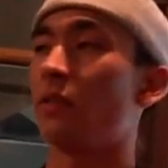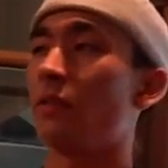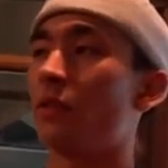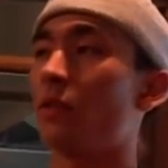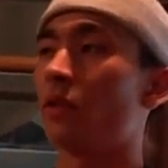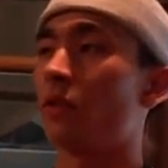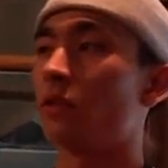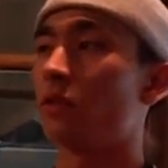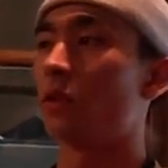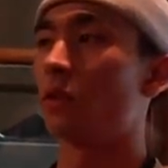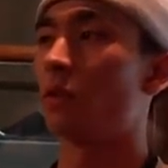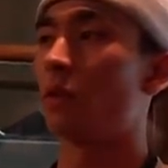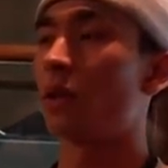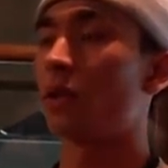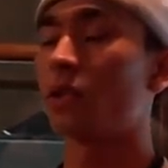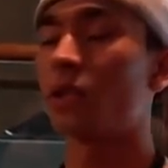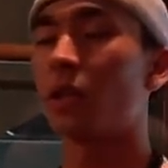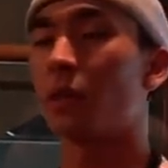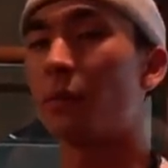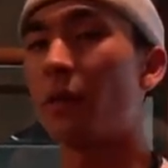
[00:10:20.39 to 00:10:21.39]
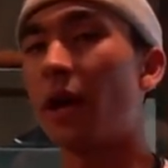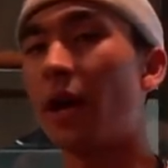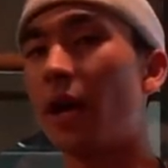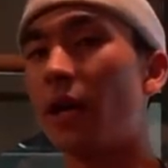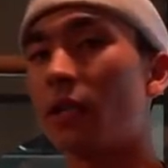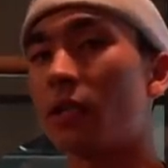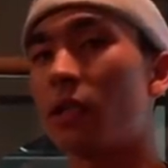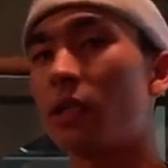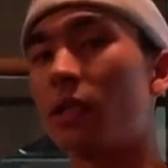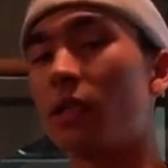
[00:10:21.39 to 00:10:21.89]
if girls don't want to suck my
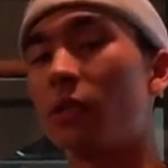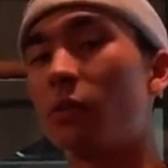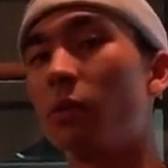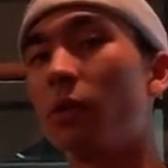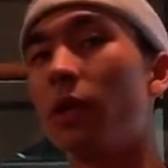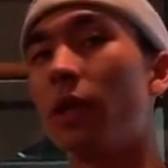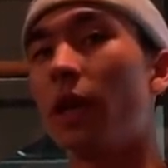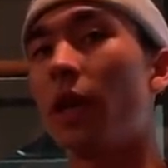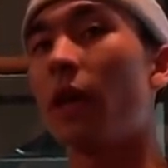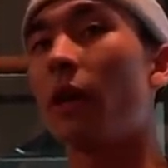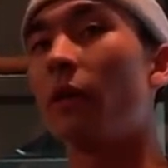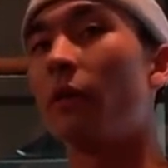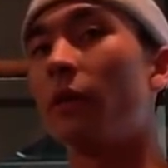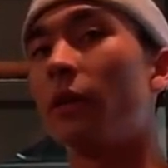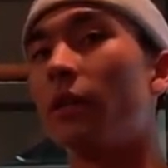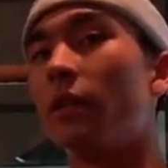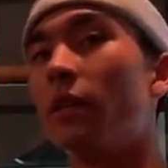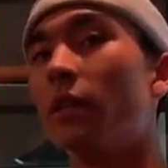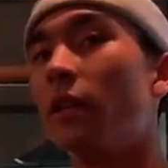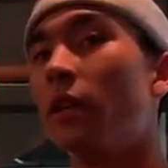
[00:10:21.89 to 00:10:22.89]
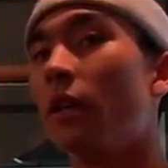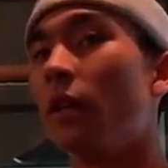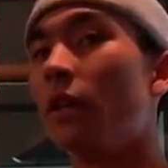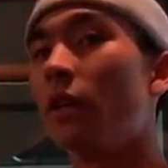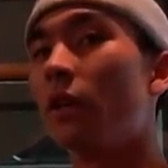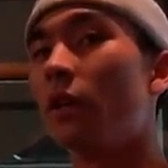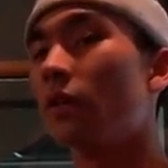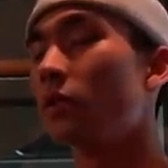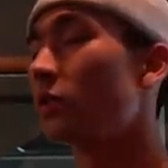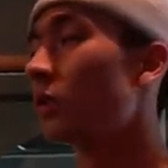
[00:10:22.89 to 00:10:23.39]
ass because it's really hairy. You
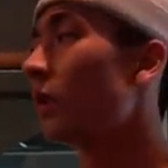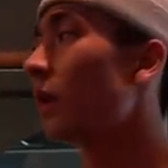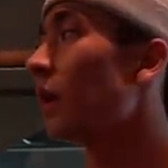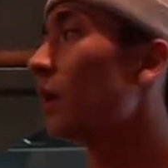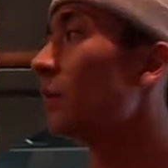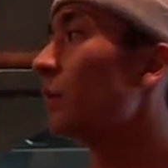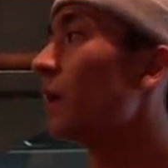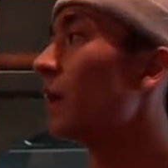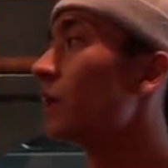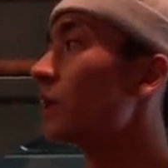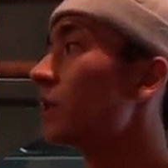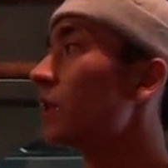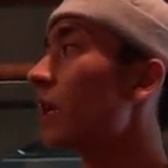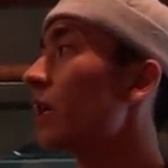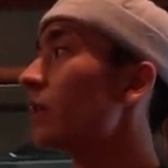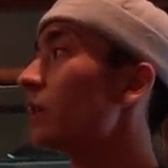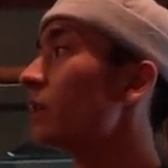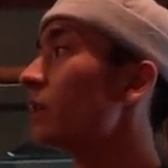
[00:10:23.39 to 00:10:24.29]
know, exactly. So it makes sense.